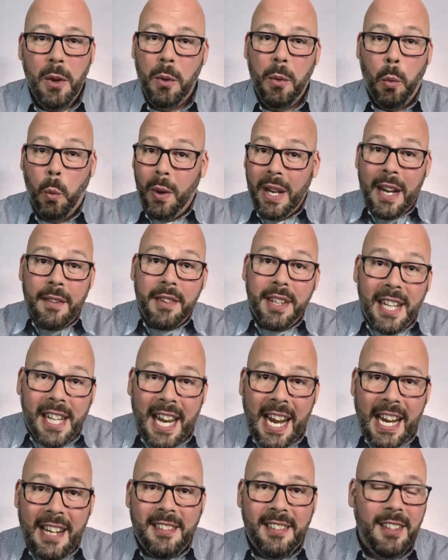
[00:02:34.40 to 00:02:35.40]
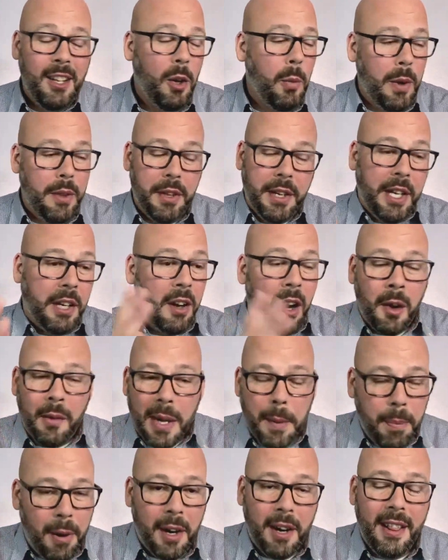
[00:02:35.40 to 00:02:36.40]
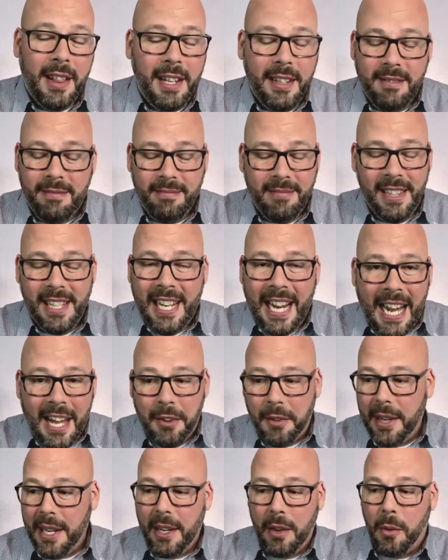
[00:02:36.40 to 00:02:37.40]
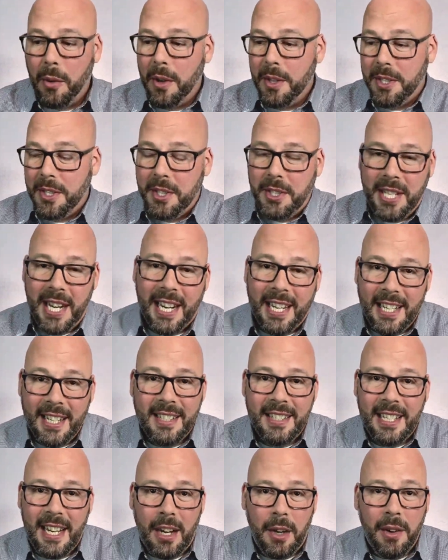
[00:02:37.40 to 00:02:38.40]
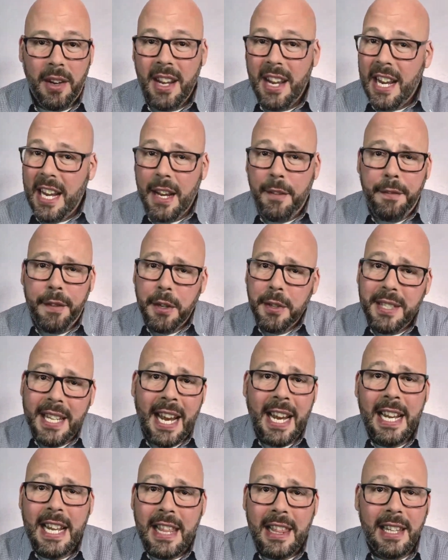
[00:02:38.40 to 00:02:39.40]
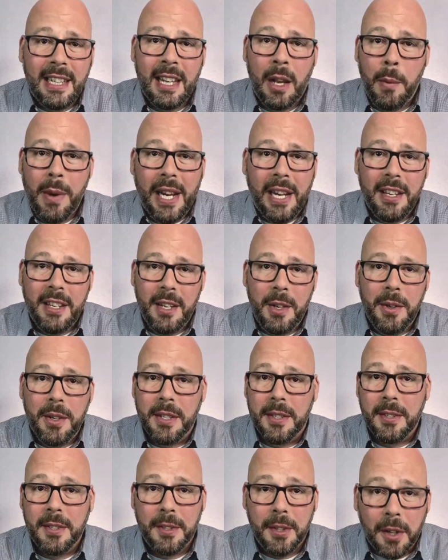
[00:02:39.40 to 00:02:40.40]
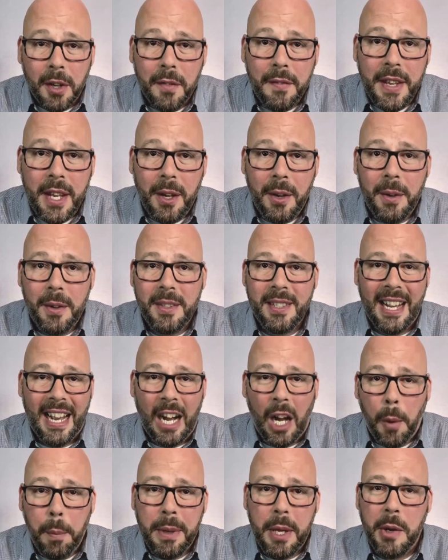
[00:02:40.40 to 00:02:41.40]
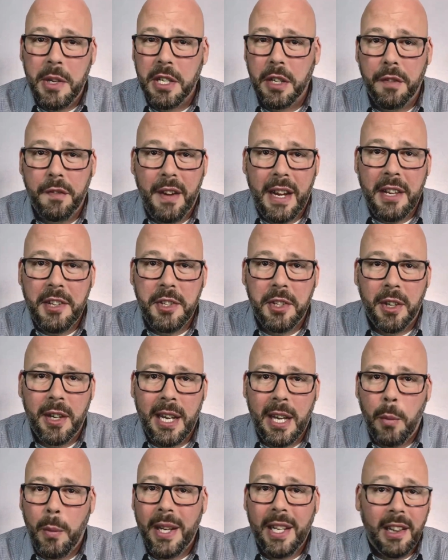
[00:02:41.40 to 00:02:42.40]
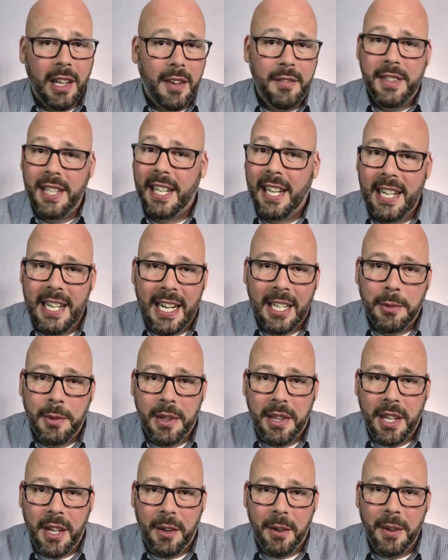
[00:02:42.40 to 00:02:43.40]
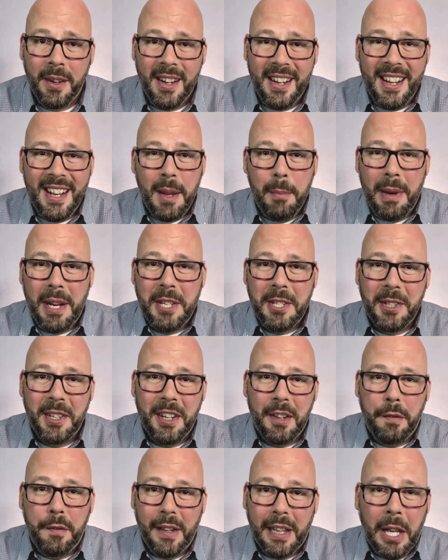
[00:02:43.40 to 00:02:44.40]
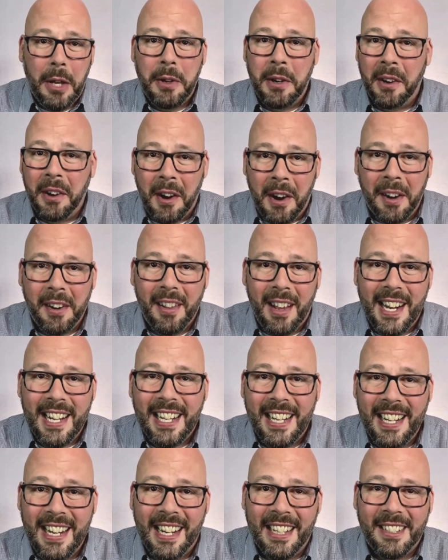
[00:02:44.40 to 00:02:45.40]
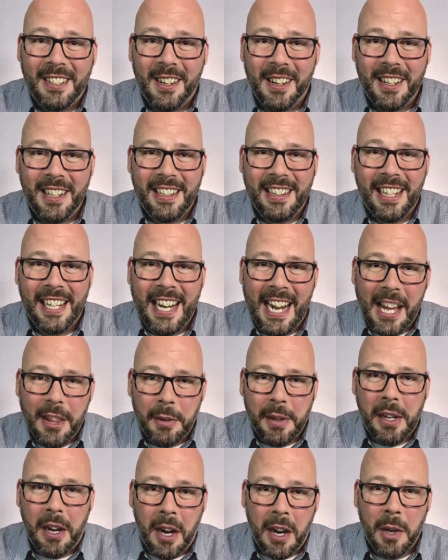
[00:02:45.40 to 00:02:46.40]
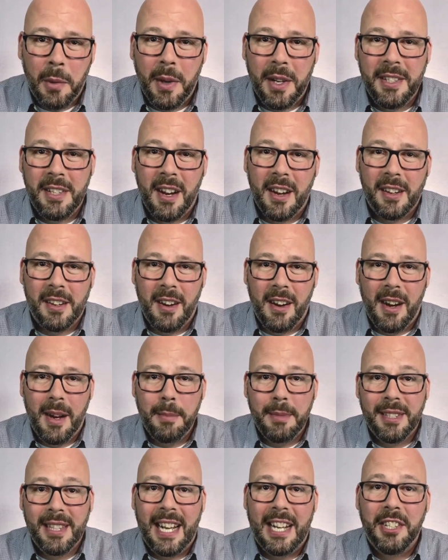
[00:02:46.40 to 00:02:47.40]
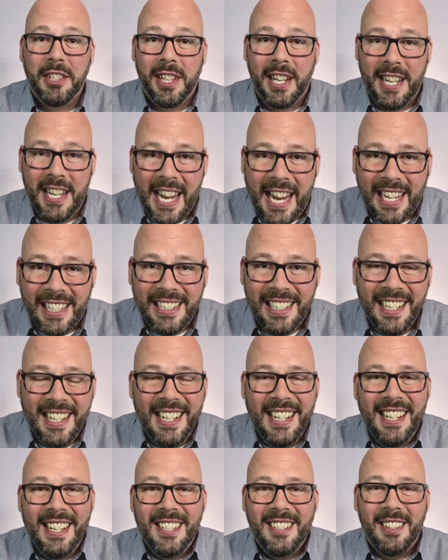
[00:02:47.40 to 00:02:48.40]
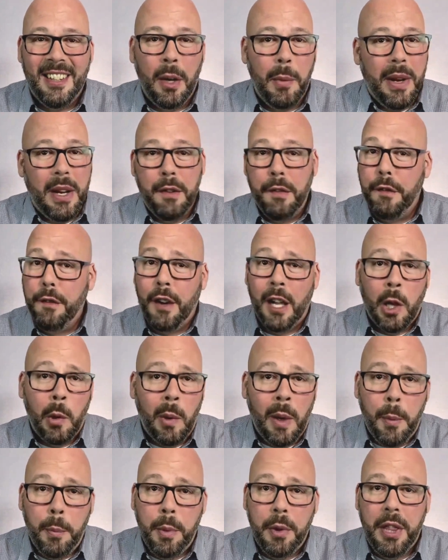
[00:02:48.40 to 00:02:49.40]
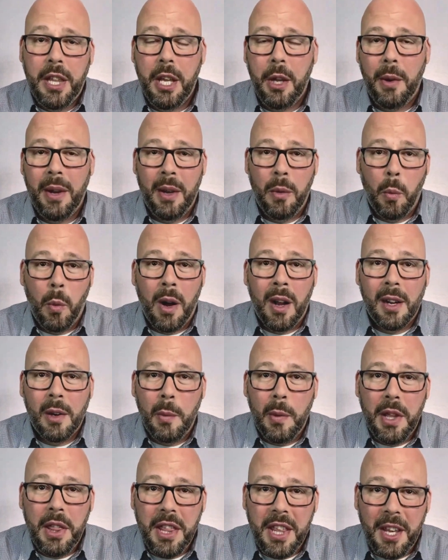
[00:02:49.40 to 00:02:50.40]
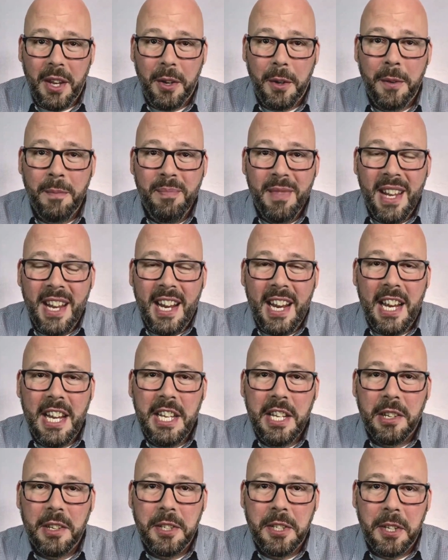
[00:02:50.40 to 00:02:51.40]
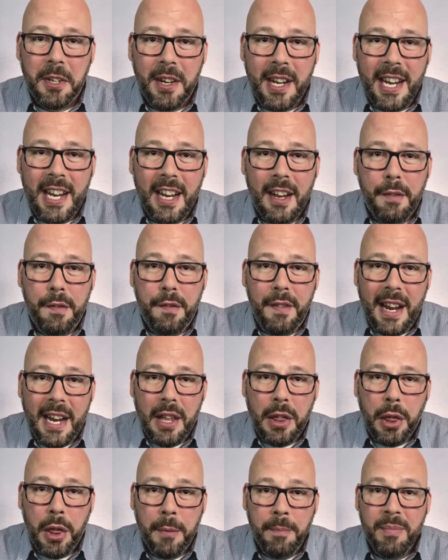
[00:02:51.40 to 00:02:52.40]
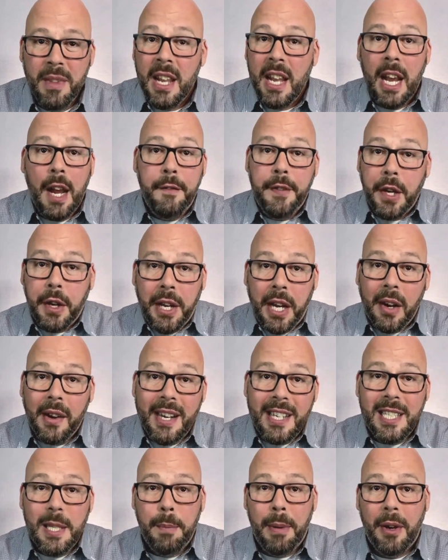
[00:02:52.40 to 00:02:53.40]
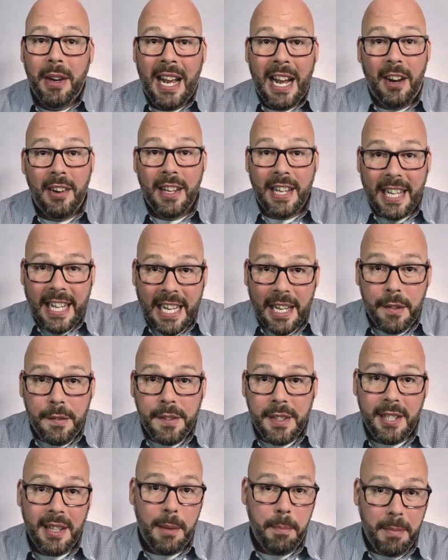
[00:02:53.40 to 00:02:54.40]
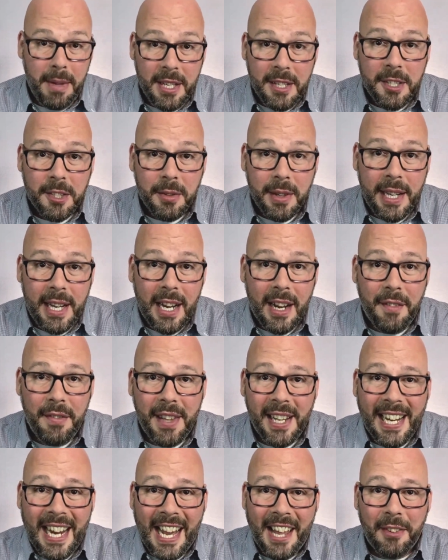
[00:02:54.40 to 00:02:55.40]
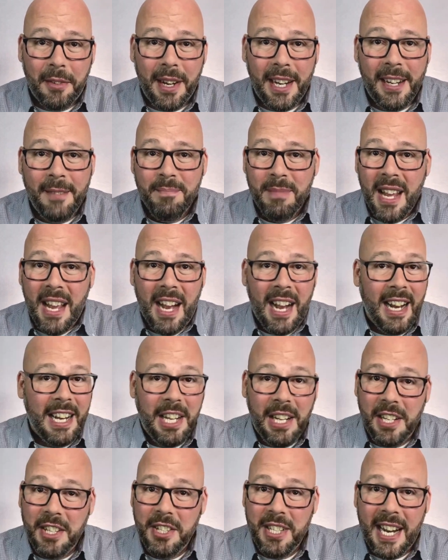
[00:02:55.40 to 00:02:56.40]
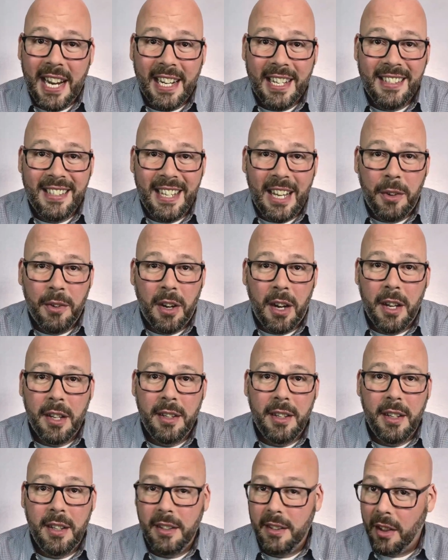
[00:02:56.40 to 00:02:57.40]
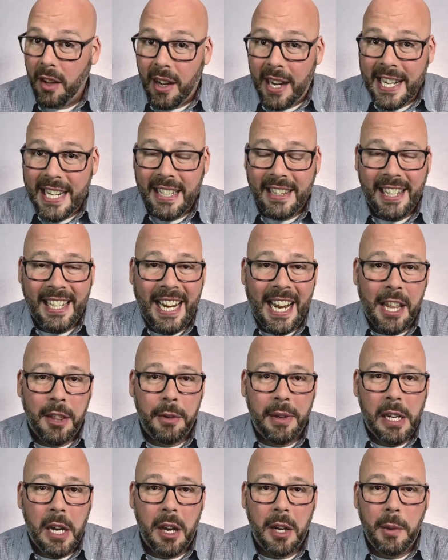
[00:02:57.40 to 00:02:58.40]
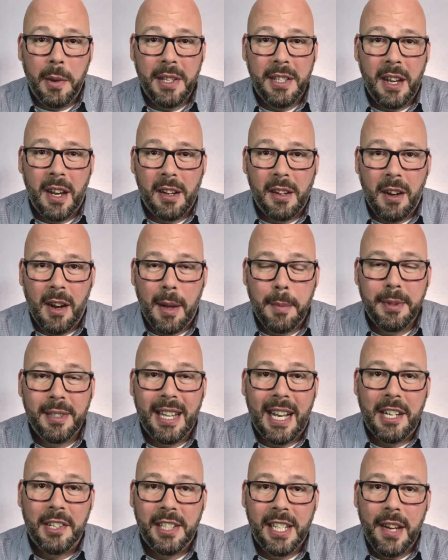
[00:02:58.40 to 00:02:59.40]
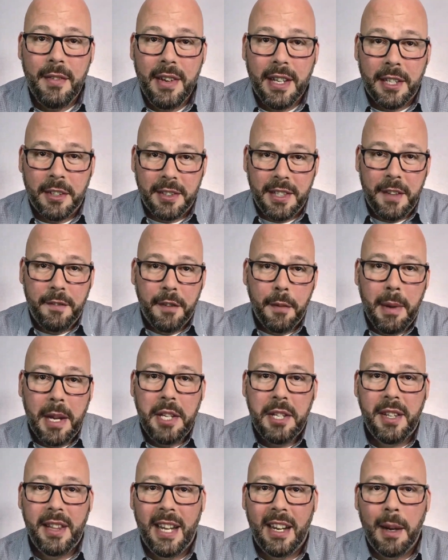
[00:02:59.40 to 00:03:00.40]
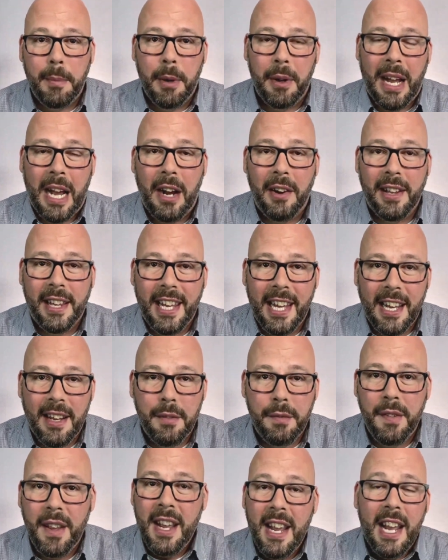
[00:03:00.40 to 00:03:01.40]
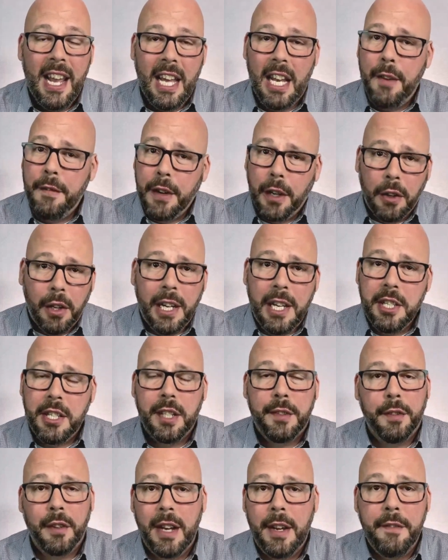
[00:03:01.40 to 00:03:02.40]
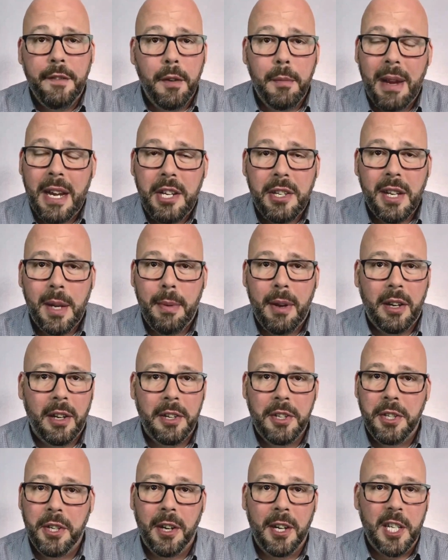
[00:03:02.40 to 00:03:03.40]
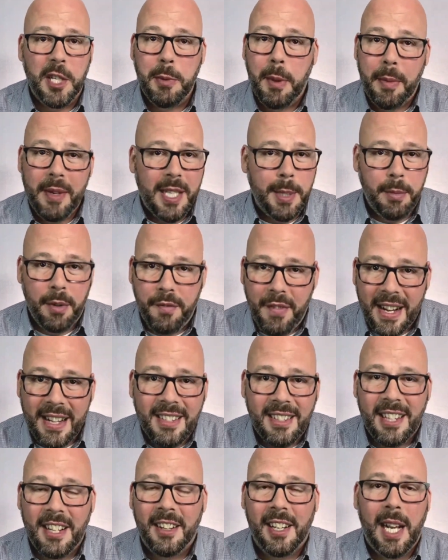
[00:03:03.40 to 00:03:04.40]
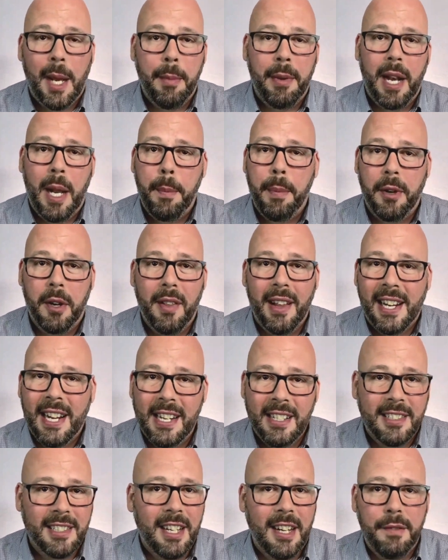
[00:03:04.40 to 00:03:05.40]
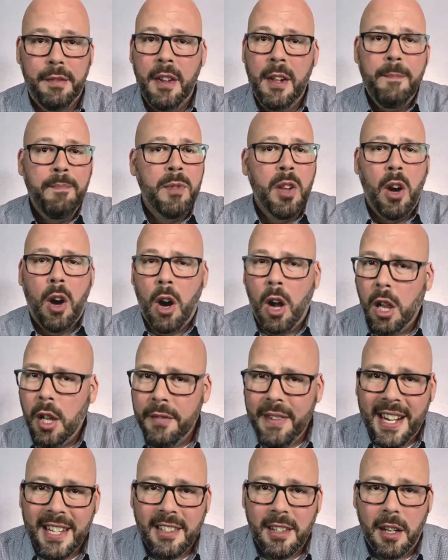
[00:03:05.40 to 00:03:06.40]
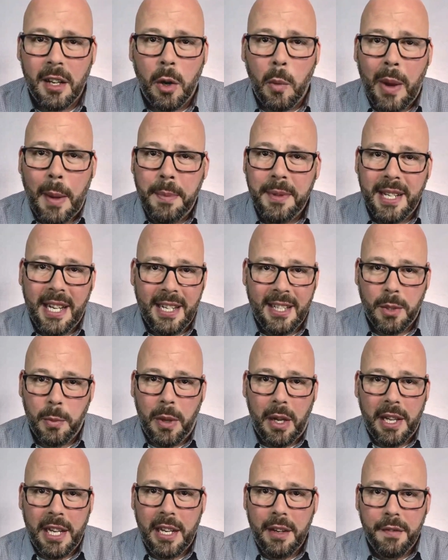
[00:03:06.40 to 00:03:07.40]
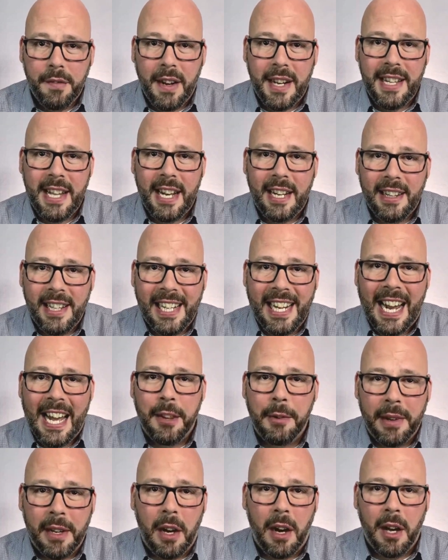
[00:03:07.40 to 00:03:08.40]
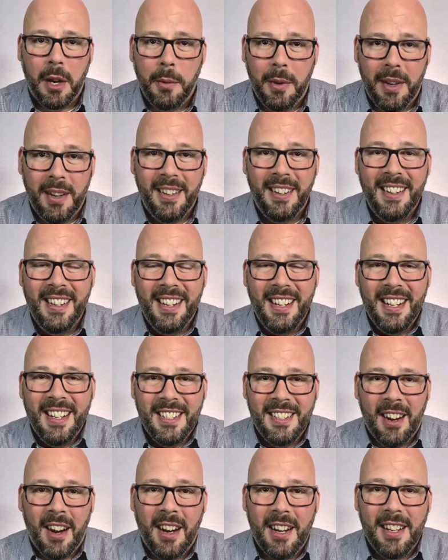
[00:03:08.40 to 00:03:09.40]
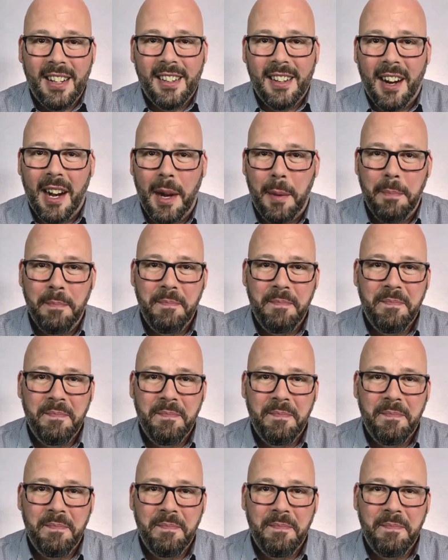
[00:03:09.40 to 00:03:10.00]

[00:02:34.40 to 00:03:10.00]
Whatever the case, though, whether you're already part of the gathering or just checking us out, if there's anything that we can do to serve you, to help you in your faith journey, we'd love to connect with you. Make sure to fill out our online connect card at thegatheringottawa.com/connect so that we can follow up with you and walk with you in your journey of faith. If you're curious about how to give to the ministry of The Gathering, you can check us out online at thegatheringottawa.com/giving. There's information there about how to give. And if you're looking just for information about our church, maybe some events that are coming up and all that kind of stuff, all of that's on our website as well. You can find that at thegatheringottawa.com.